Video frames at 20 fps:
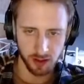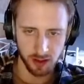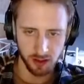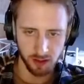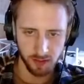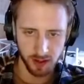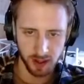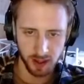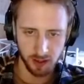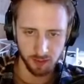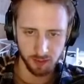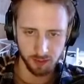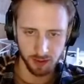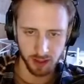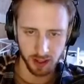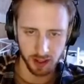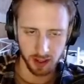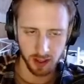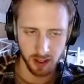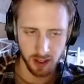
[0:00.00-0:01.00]
obviously that
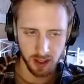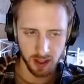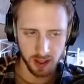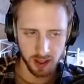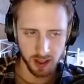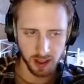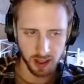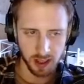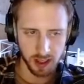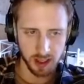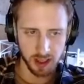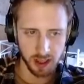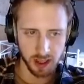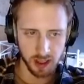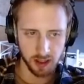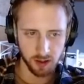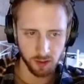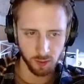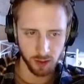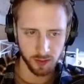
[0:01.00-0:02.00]
Brig
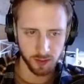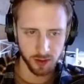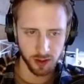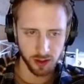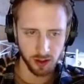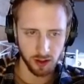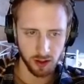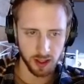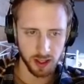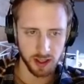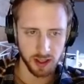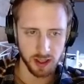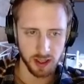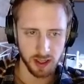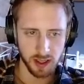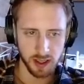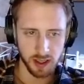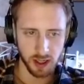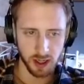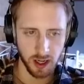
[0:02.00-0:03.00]
CC and whip shot
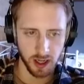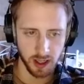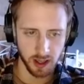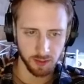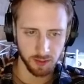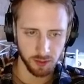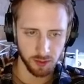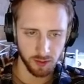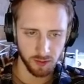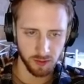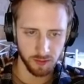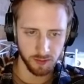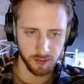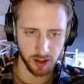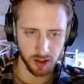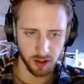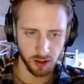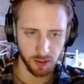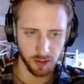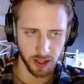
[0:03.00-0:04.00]
is denying the ball from
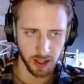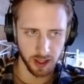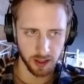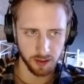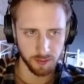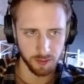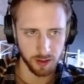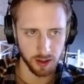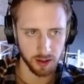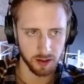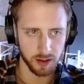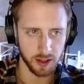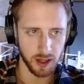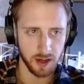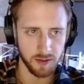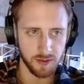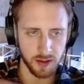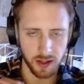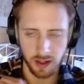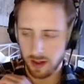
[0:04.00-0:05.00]
going in and
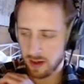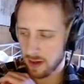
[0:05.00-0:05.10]
diving.